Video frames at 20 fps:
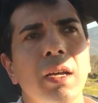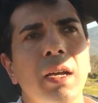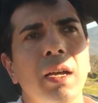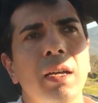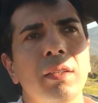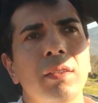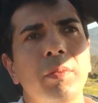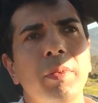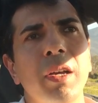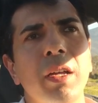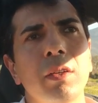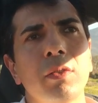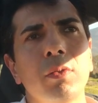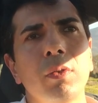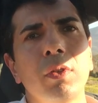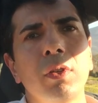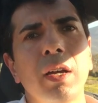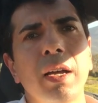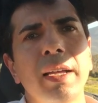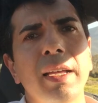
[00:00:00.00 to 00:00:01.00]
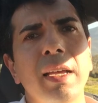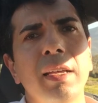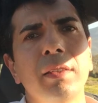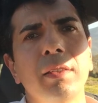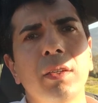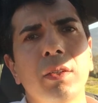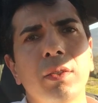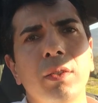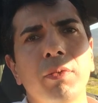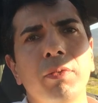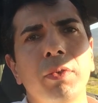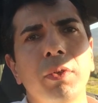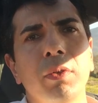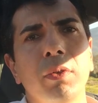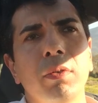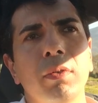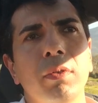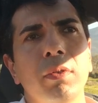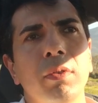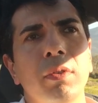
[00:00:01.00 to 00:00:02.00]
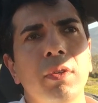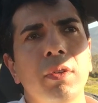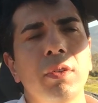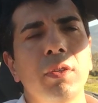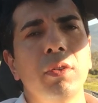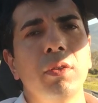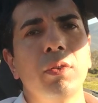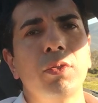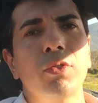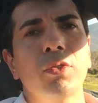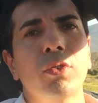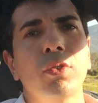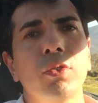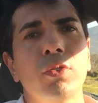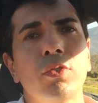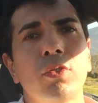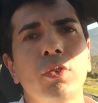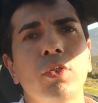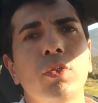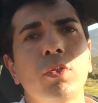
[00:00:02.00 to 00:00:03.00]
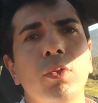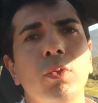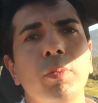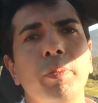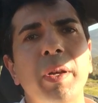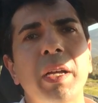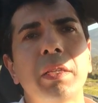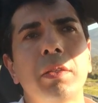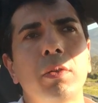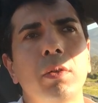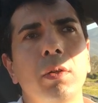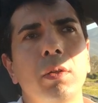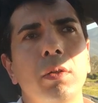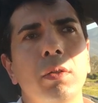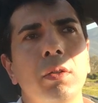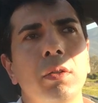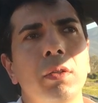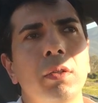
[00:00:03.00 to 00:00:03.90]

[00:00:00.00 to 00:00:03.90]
And to be honest with you, I hate dirty fuel. You know, screw petrol.